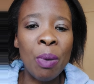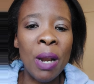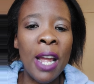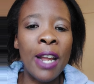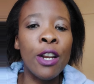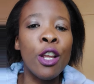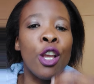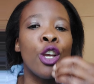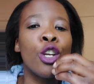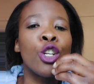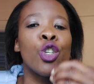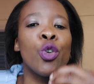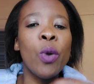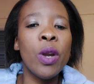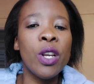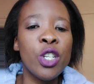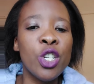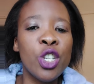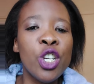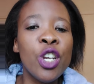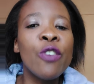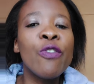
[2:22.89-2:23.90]
plan to
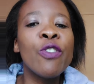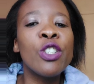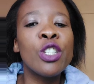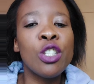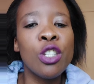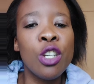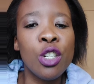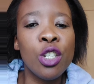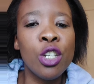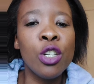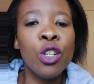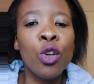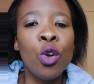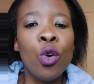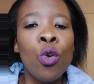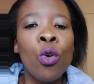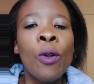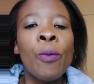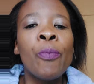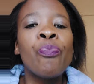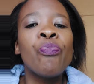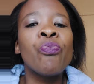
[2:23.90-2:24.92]
achieve a certain
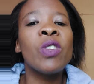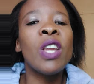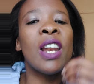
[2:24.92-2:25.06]
goal,